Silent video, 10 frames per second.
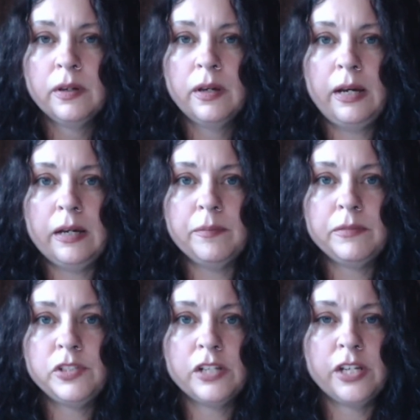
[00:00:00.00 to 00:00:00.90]
um,
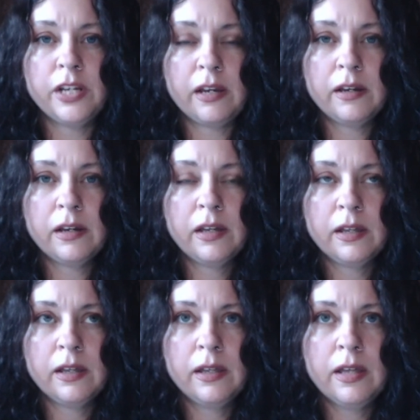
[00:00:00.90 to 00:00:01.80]
judging,
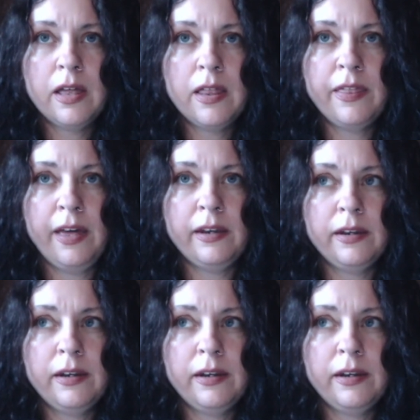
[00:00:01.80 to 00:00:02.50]
that